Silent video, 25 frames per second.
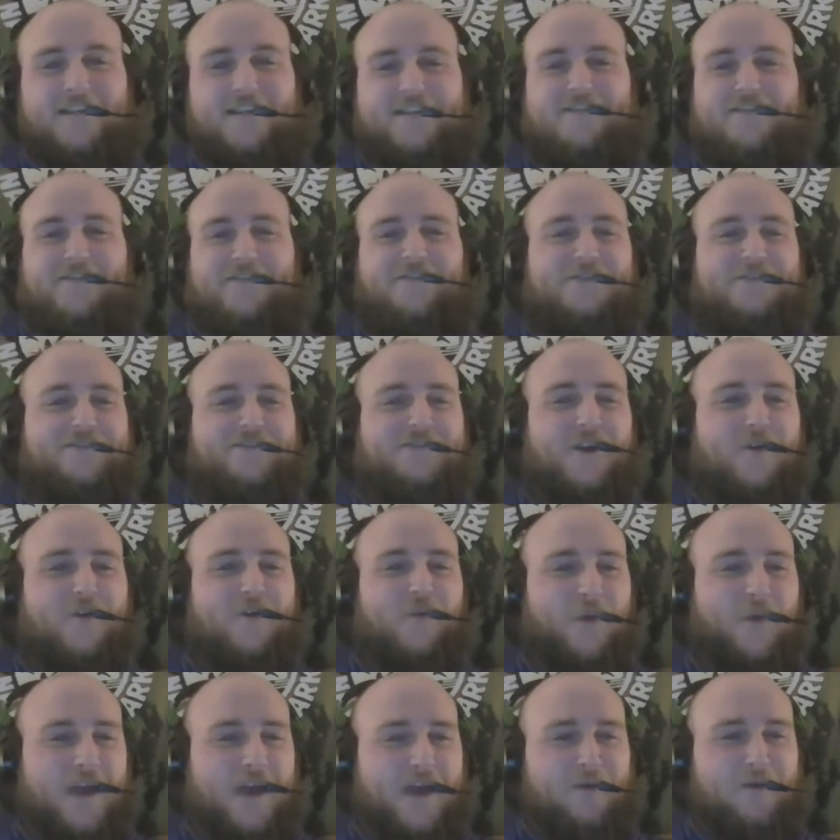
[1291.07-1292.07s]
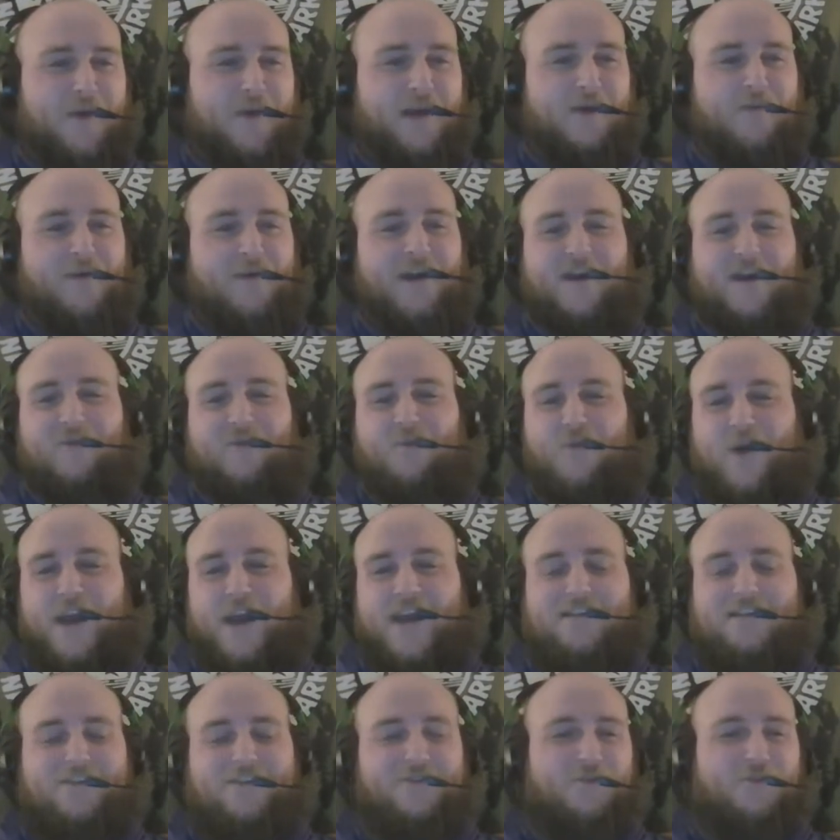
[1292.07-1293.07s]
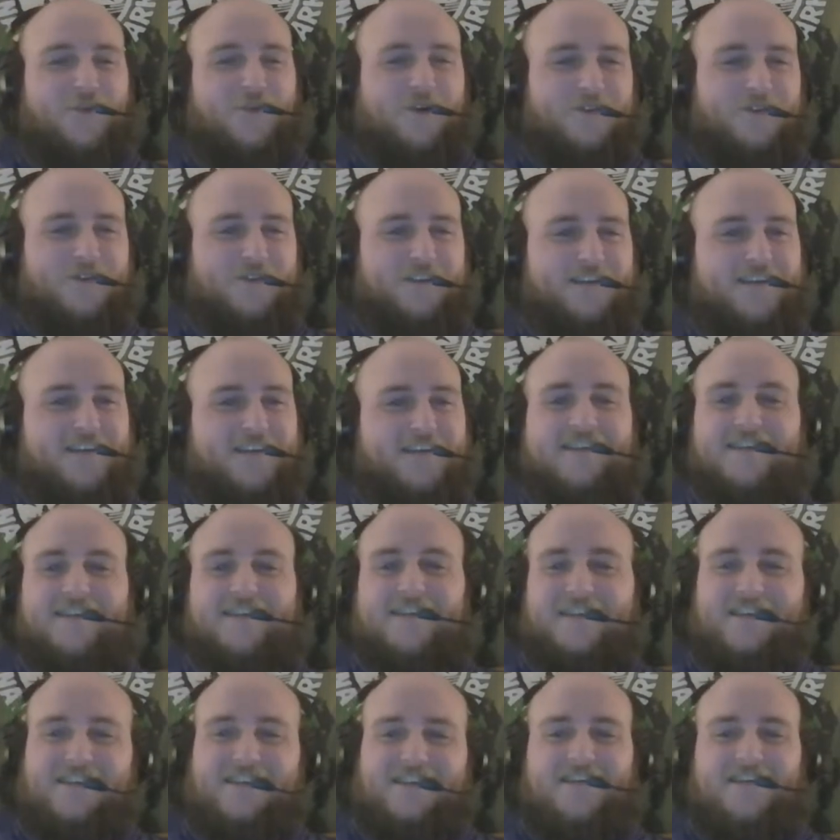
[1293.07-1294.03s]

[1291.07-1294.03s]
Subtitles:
This is just our way too early